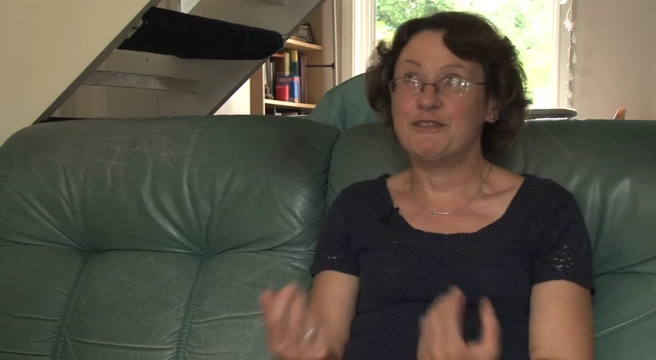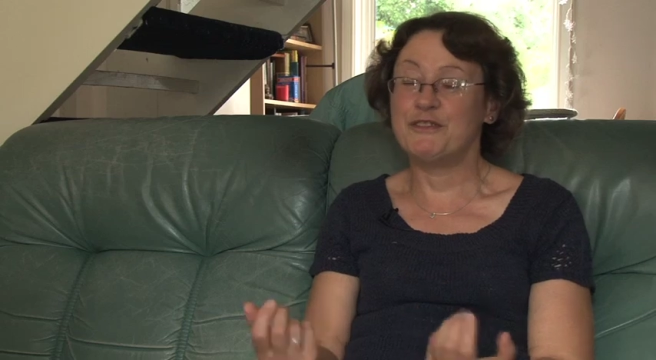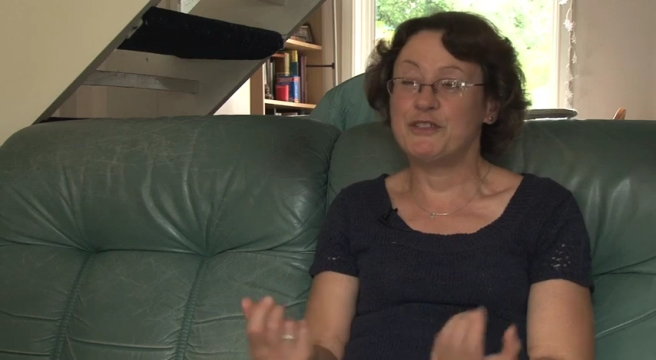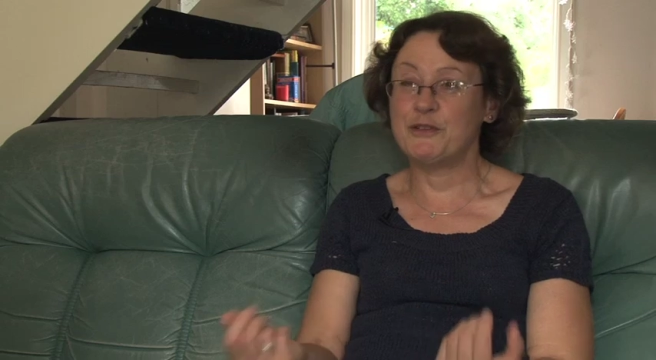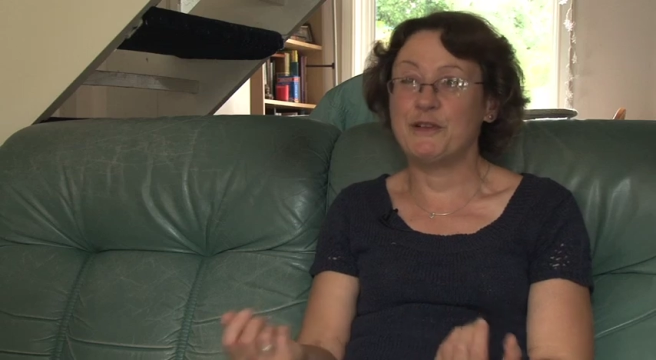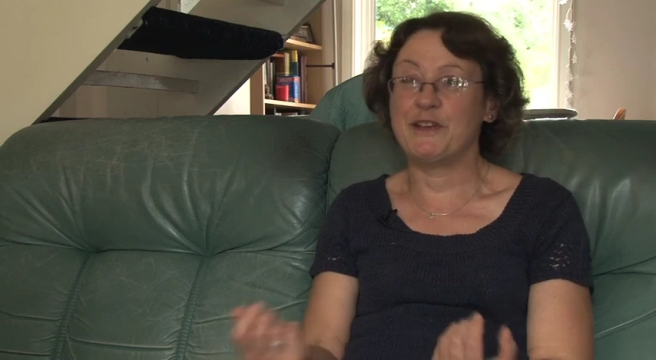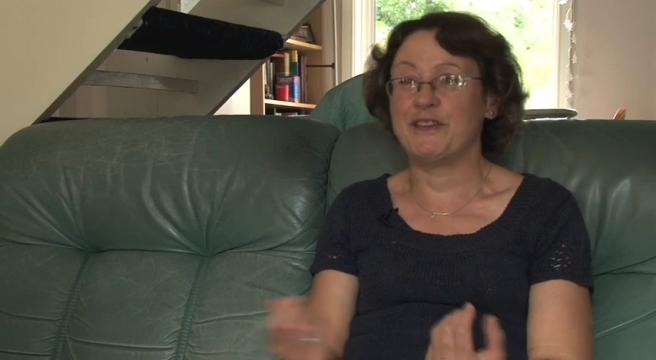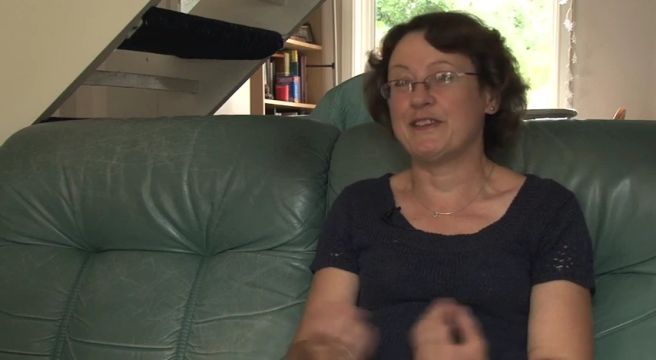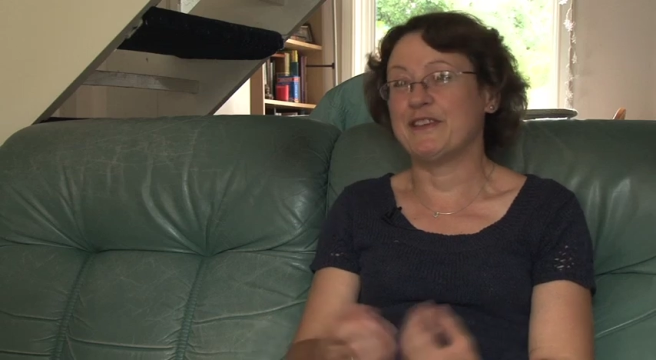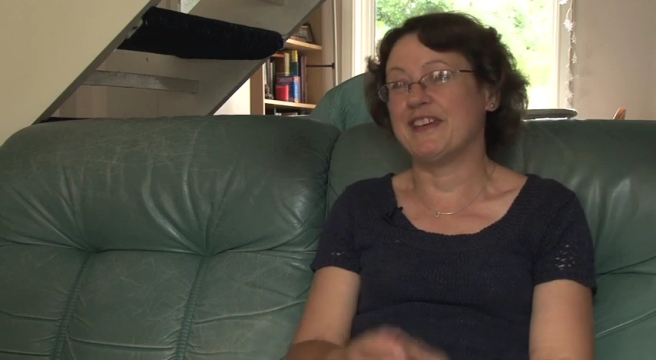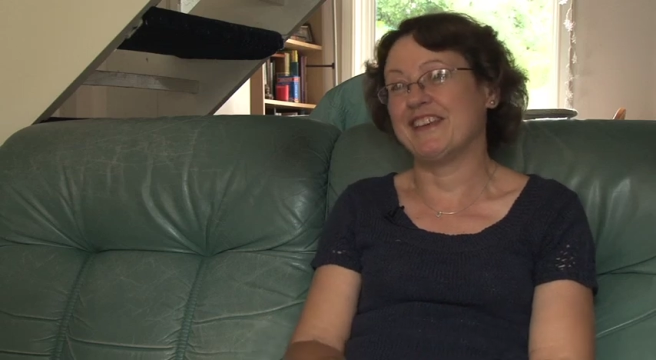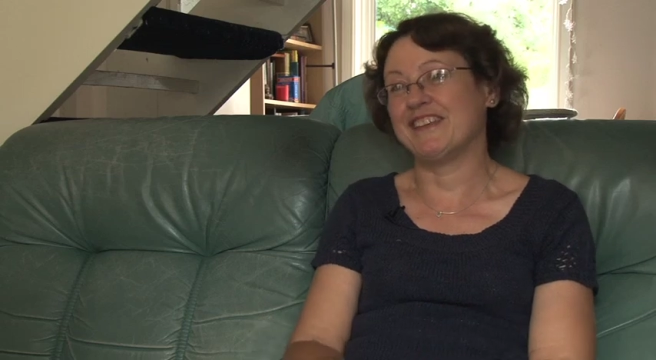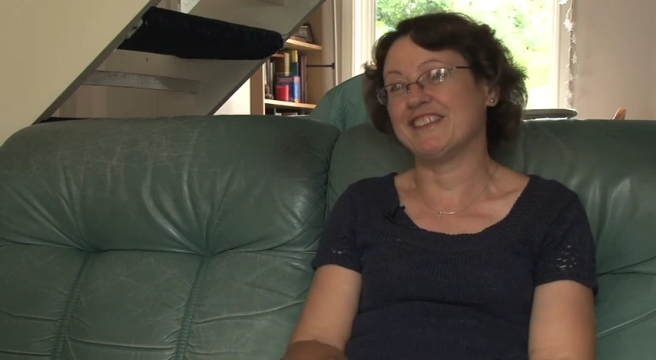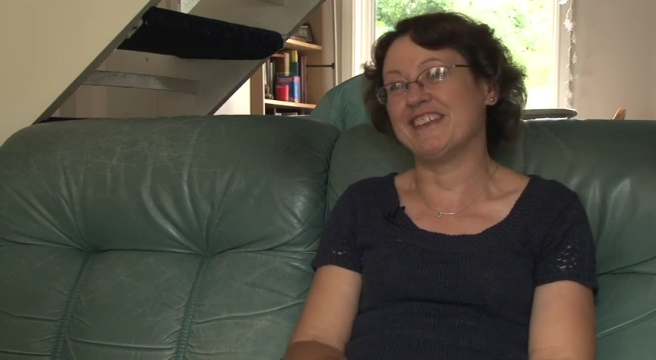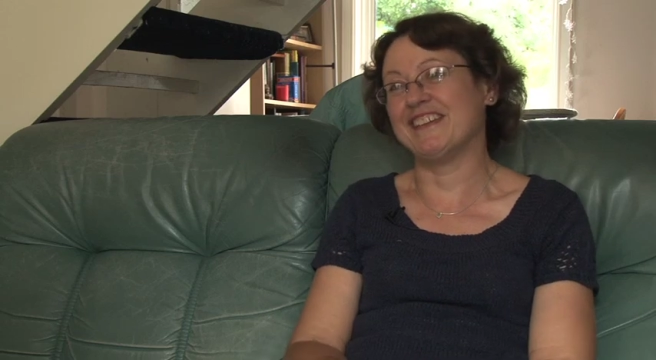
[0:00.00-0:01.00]
doing
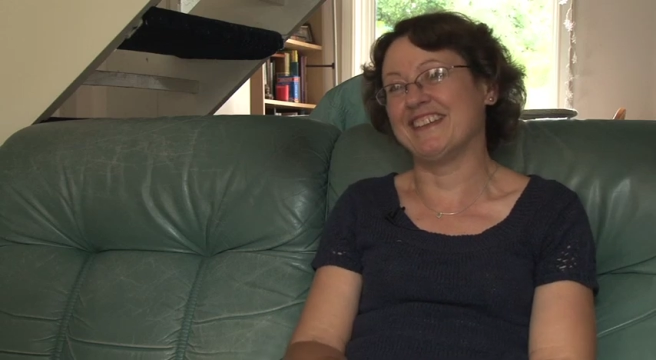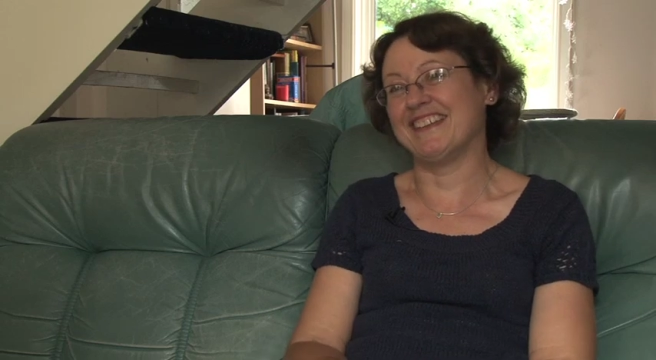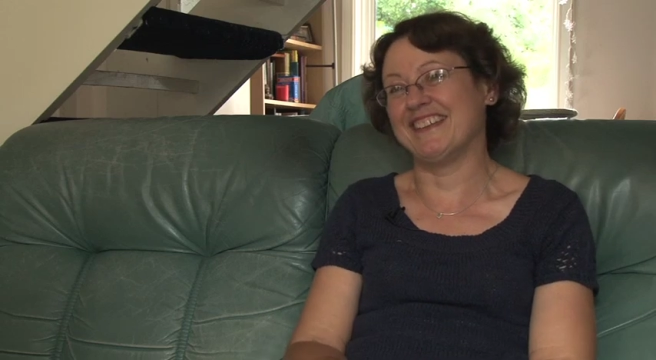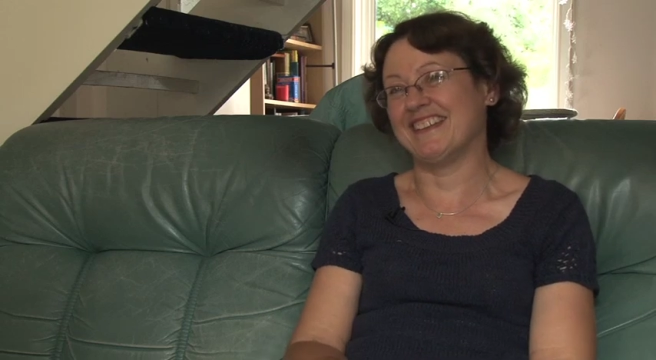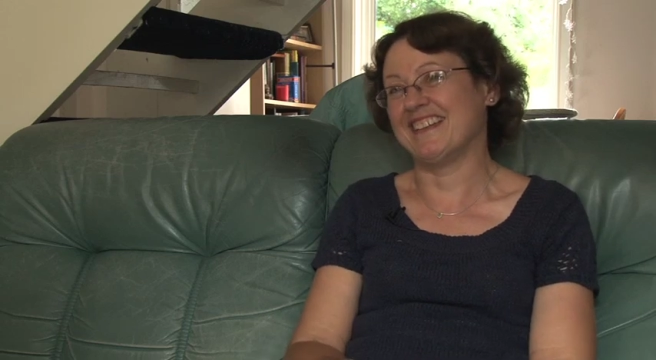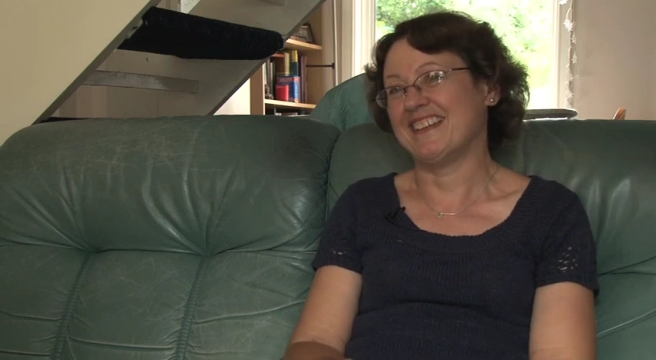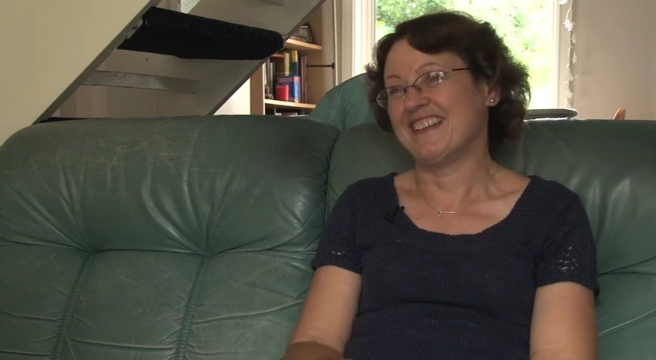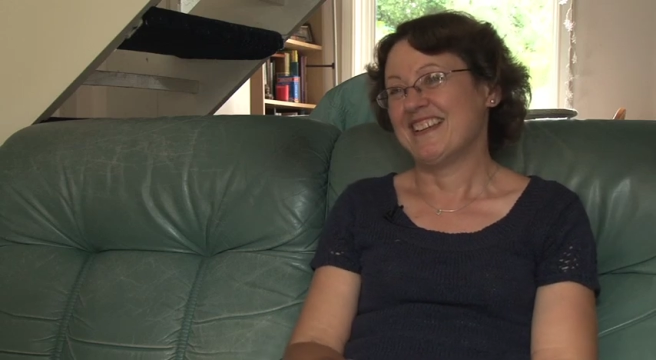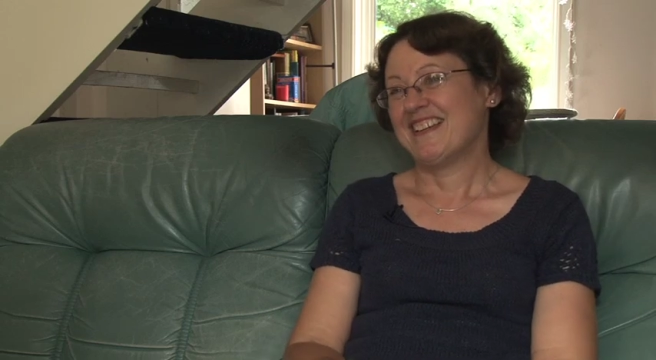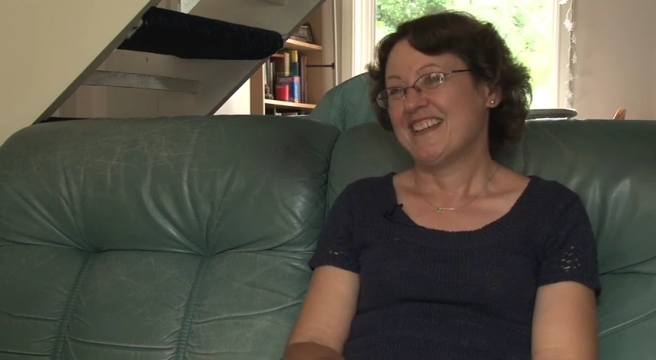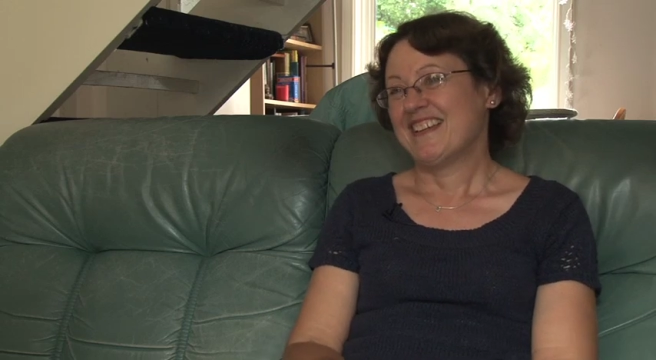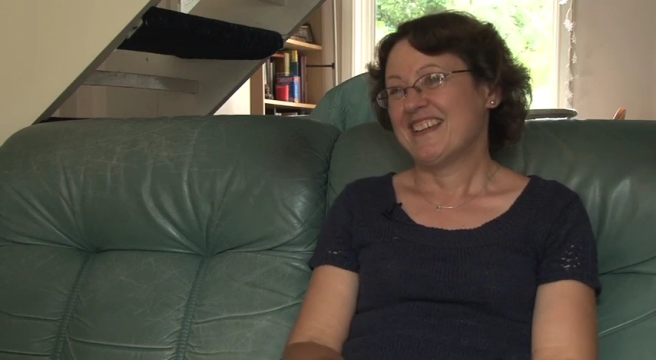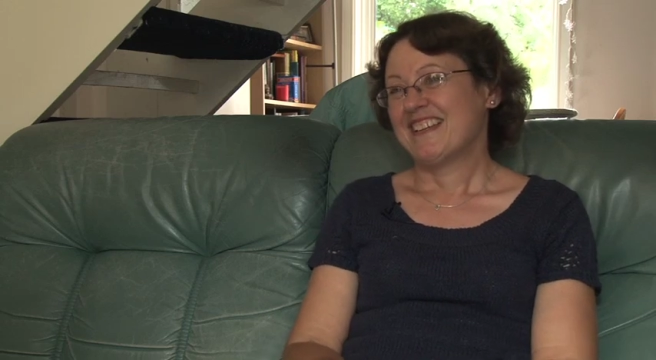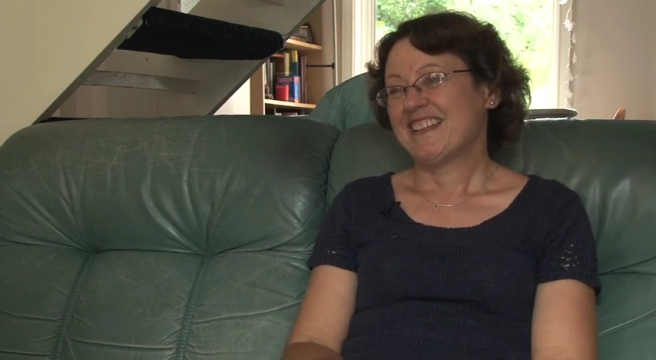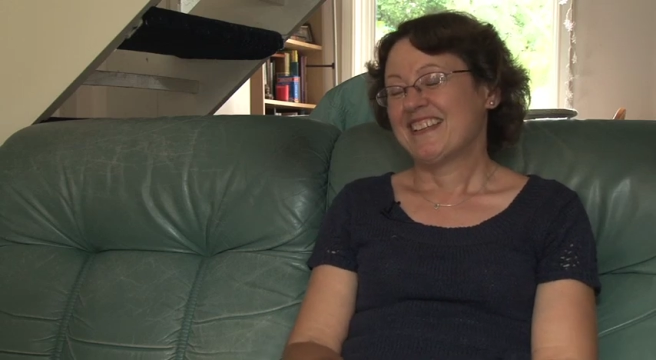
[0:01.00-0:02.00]
things,
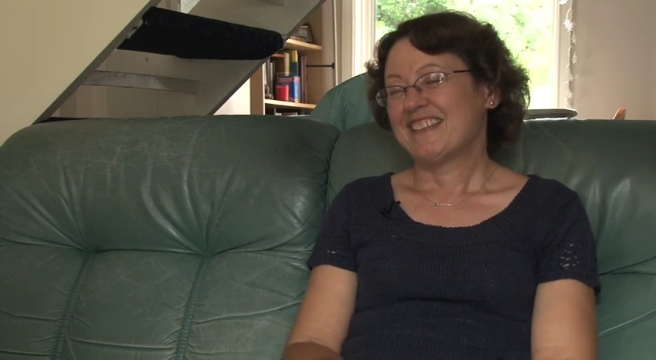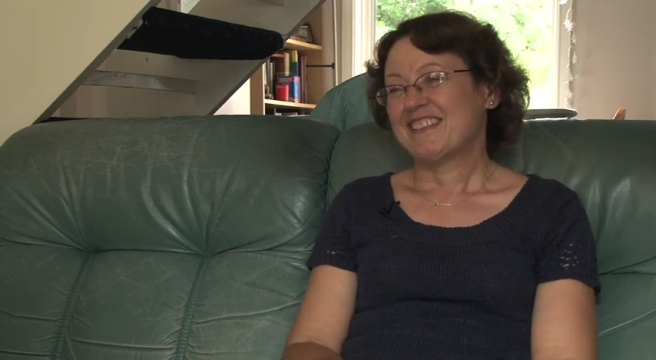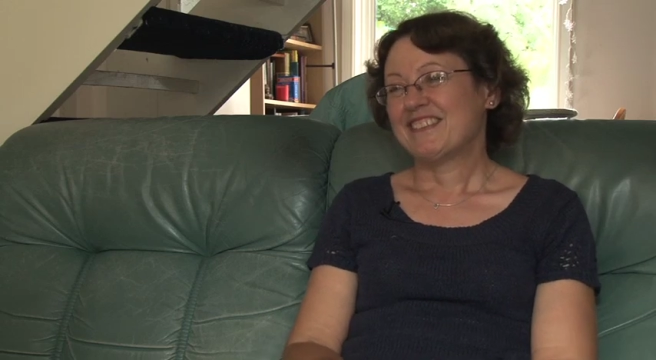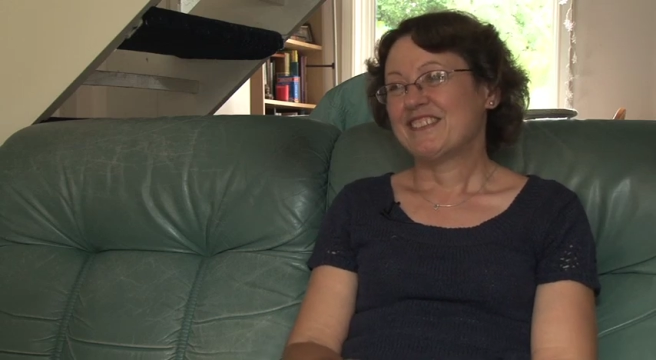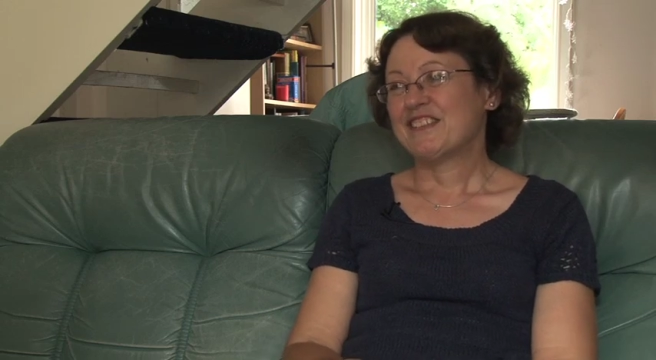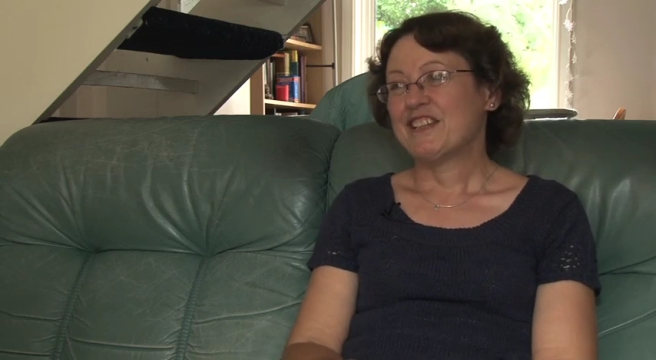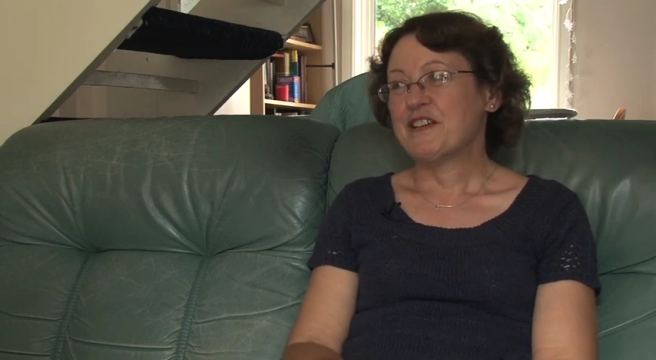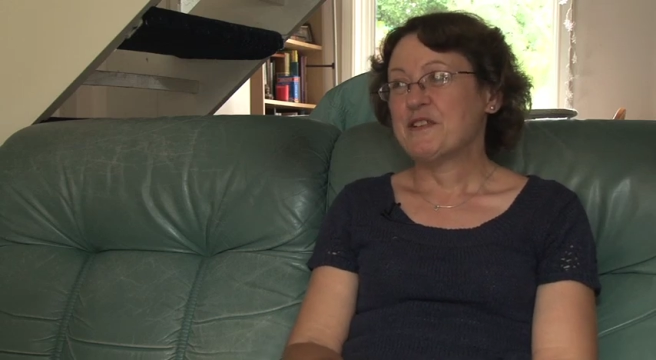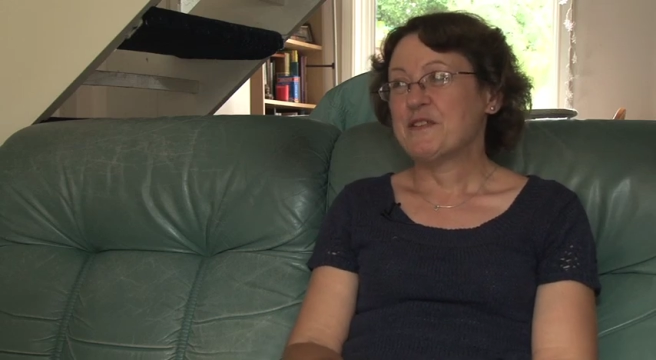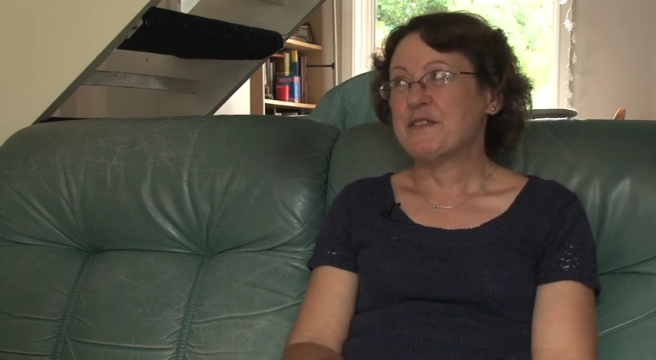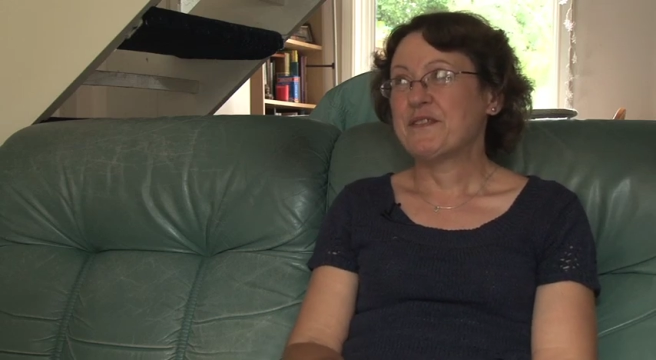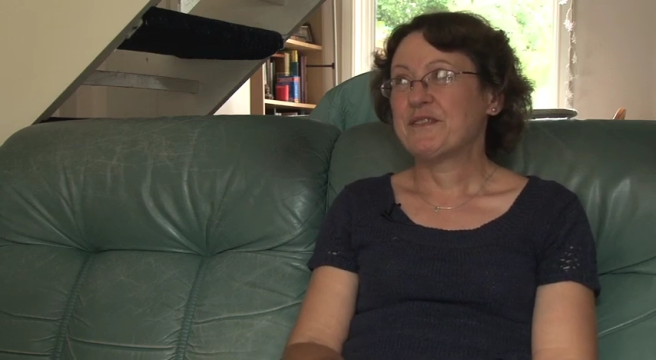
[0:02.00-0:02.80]
so